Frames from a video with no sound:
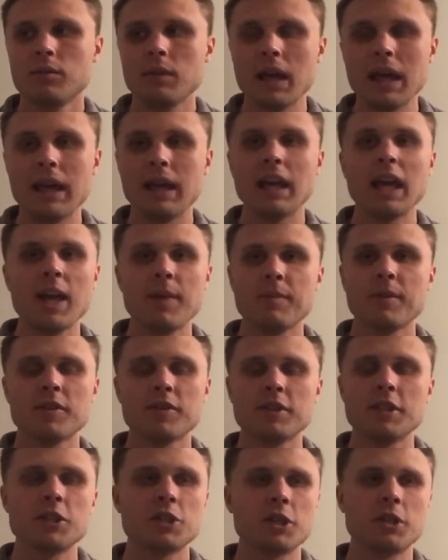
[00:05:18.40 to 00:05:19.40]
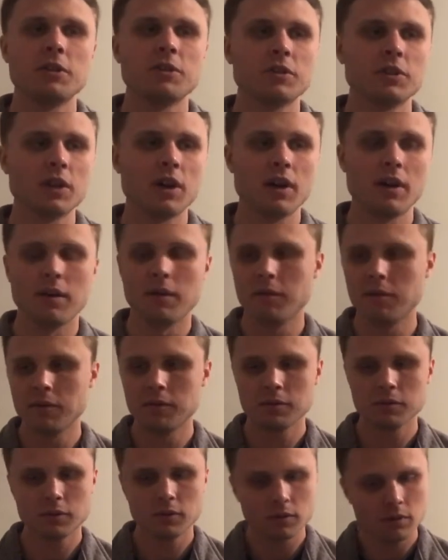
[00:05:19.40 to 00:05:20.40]
in-game decisions of
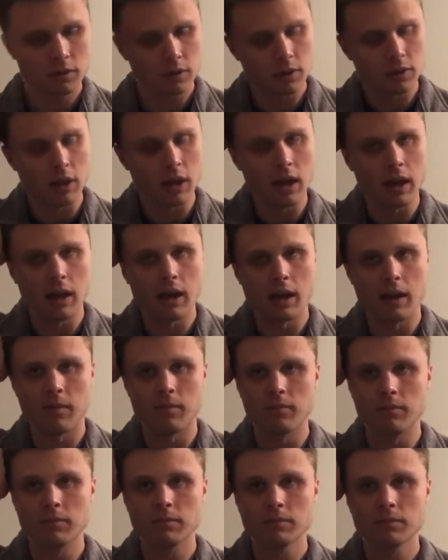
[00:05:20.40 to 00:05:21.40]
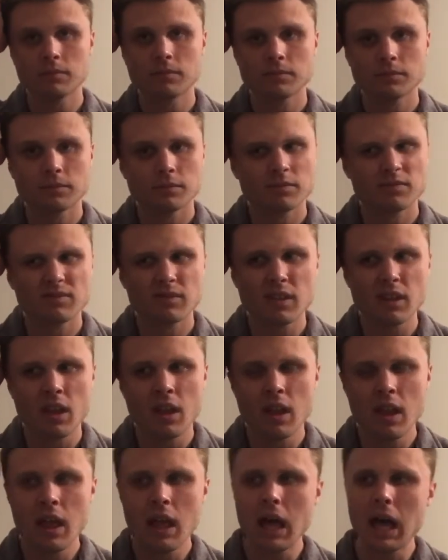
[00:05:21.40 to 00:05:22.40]
um,
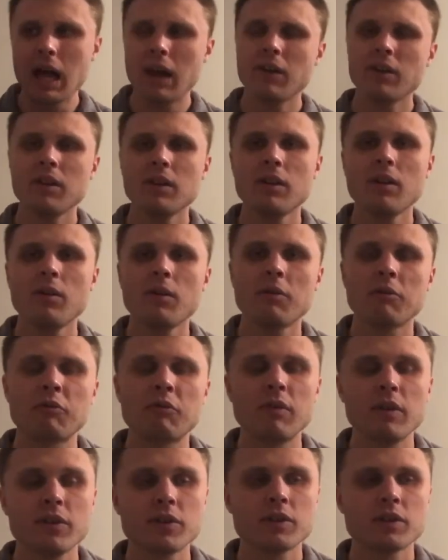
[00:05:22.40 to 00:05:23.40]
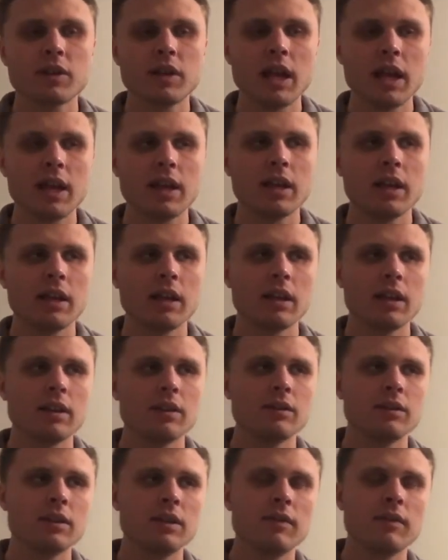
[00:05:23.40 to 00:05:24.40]
I don't know if risk taking
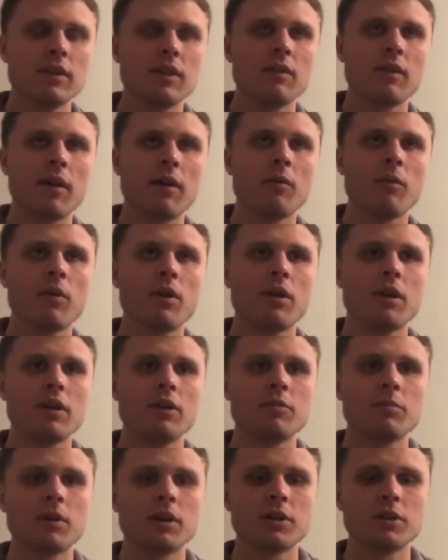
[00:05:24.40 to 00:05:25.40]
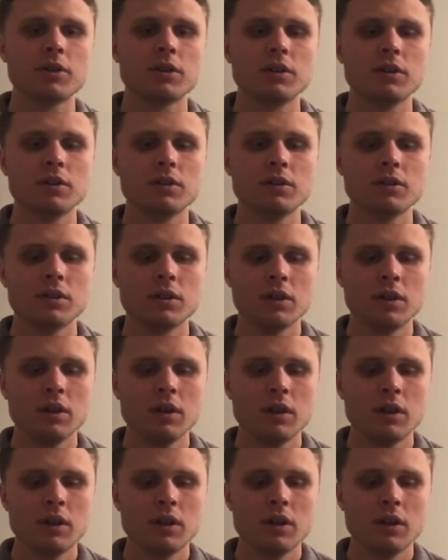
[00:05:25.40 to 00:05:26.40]
is even the right word as much as
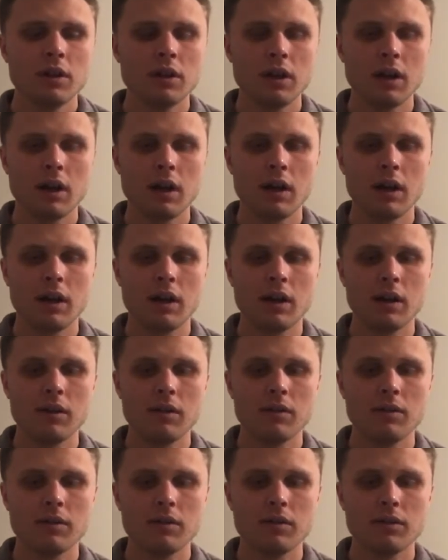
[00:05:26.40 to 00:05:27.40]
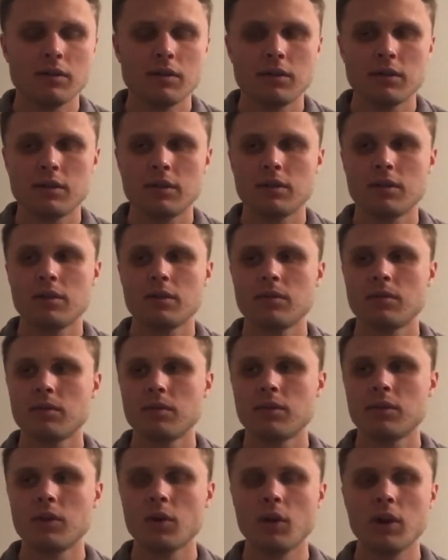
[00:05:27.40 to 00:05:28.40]
uh,
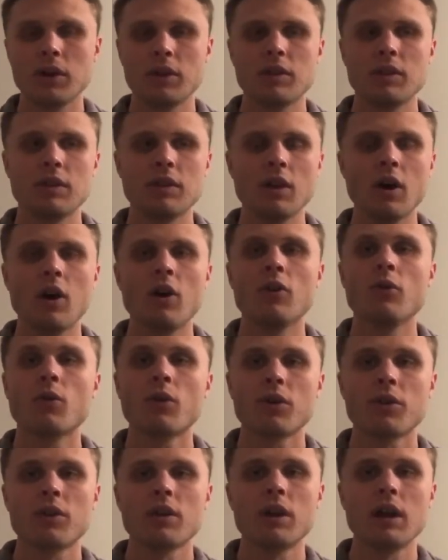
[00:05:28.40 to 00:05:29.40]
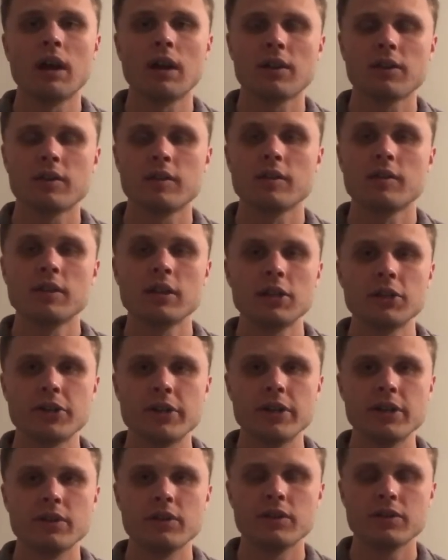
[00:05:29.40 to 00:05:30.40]
doing unorthodox
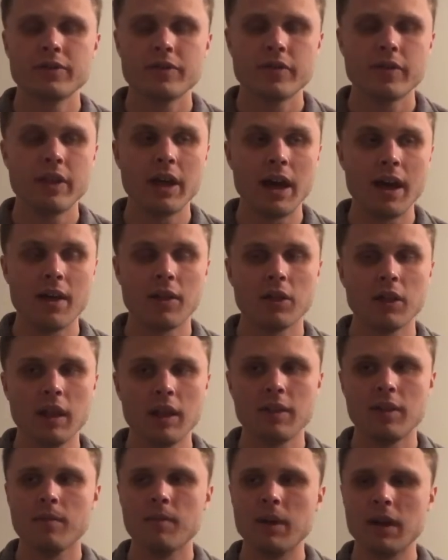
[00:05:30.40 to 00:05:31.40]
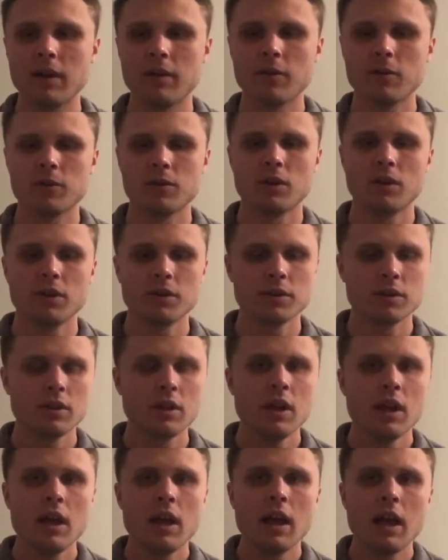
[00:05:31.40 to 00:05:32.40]
decisions that led to big results.
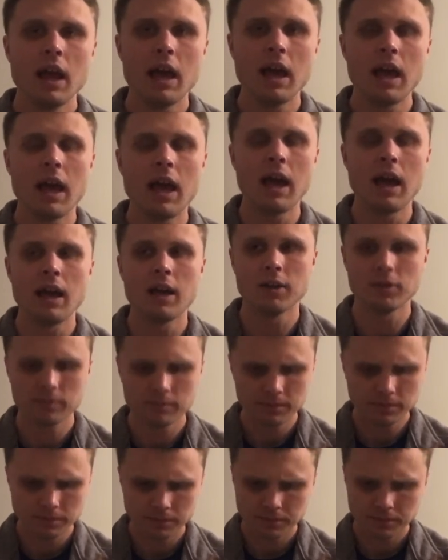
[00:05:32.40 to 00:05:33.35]
And